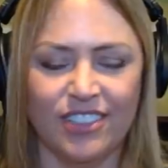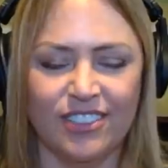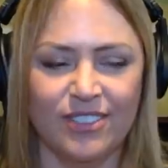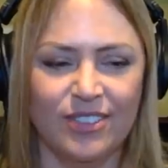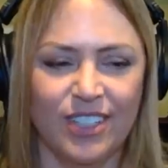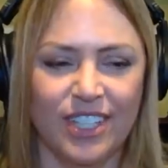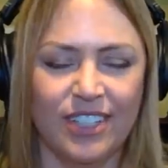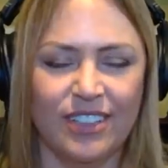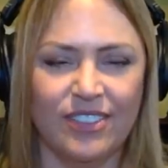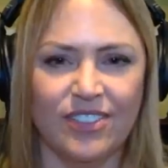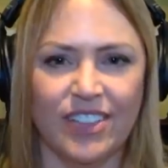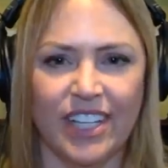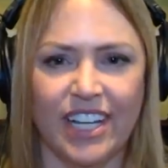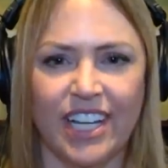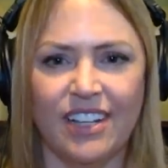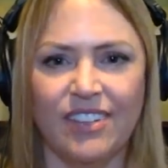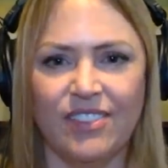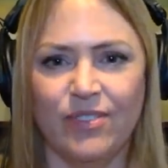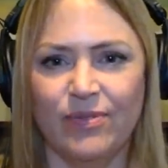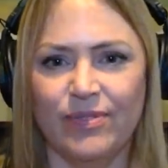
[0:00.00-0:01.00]
Doug,
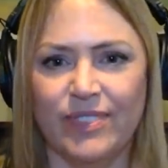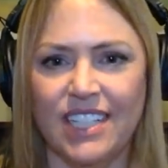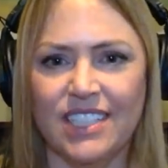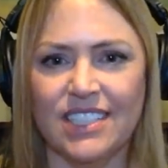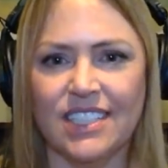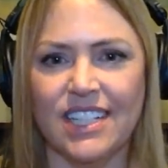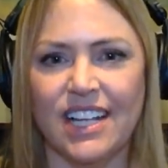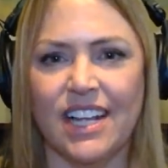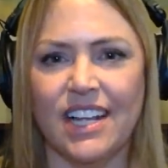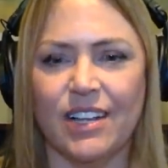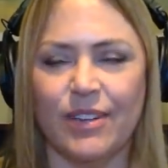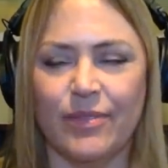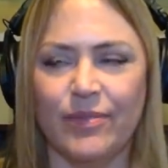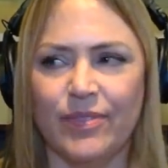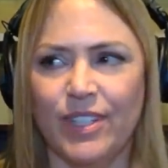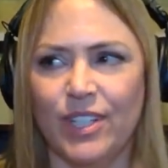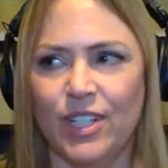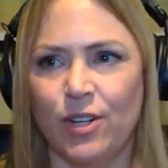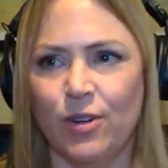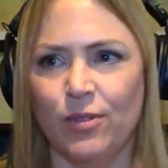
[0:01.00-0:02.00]
like he's
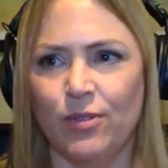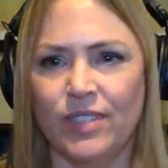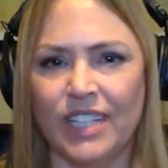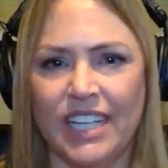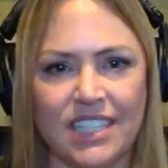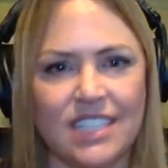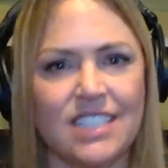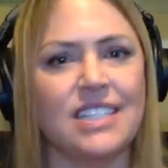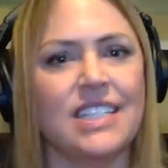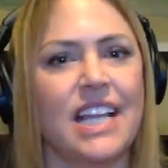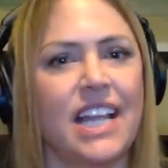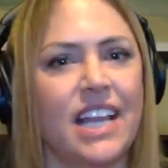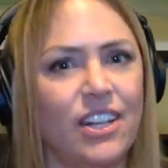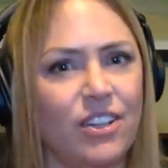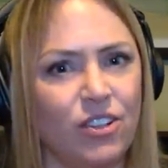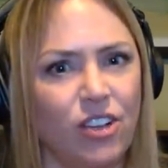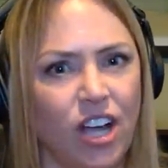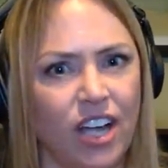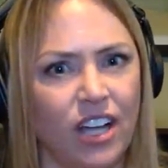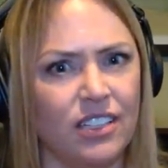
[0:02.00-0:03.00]
like you know hits his
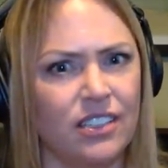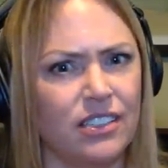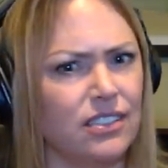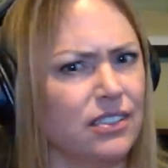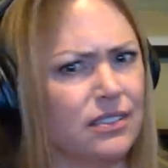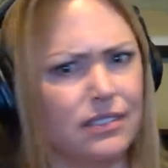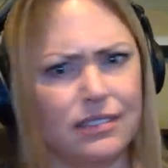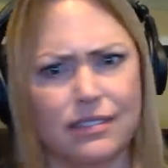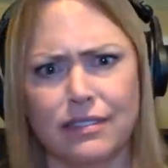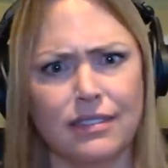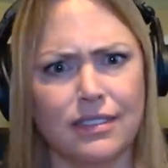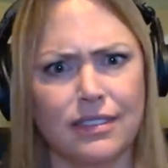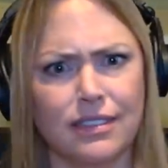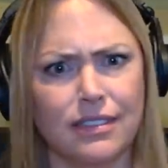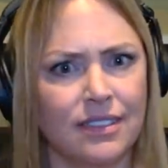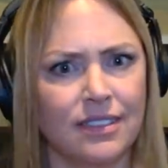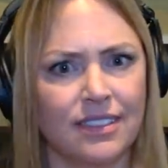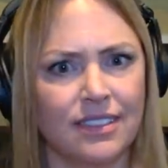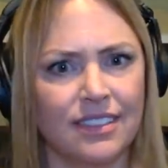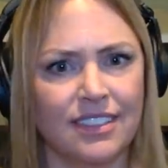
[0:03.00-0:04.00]
head a lot.
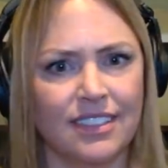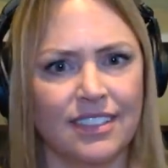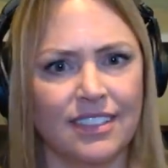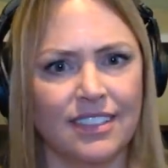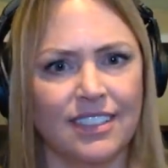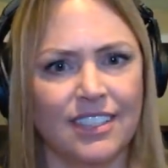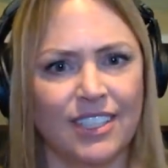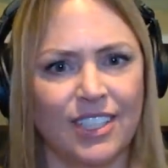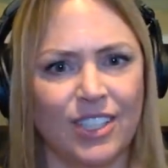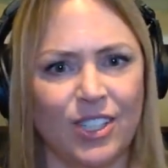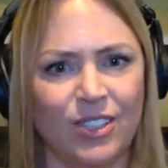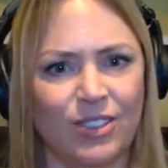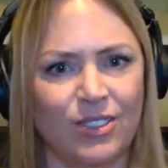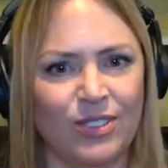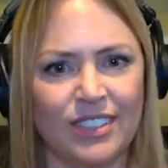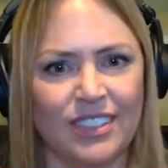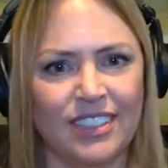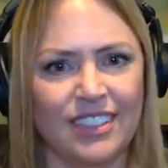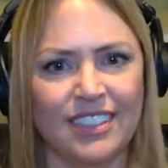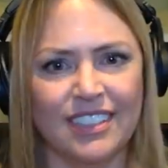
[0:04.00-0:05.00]
You know?